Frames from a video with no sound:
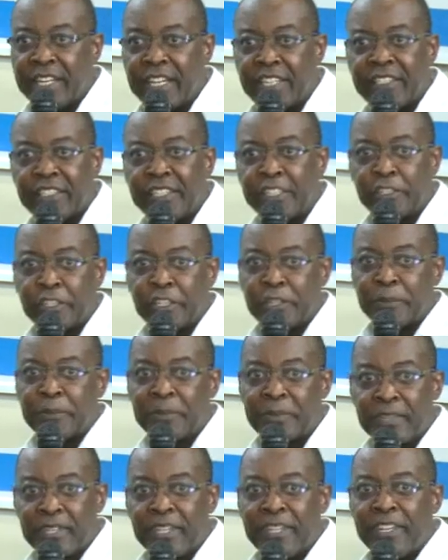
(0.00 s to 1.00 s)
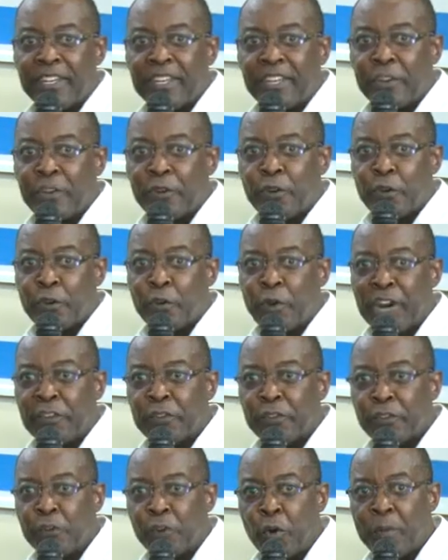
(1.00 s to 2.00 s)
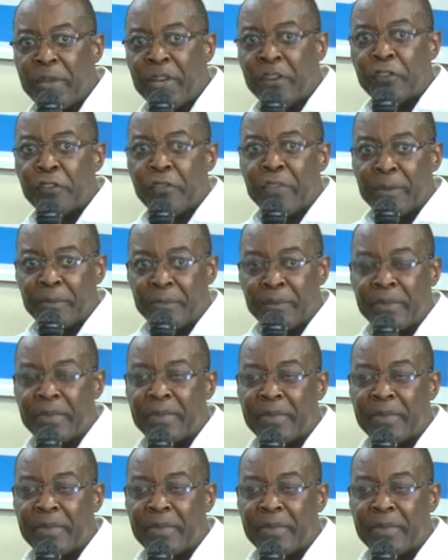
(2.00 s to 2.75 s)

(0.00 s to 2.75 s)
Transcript: tax system, you know, you have so many of them,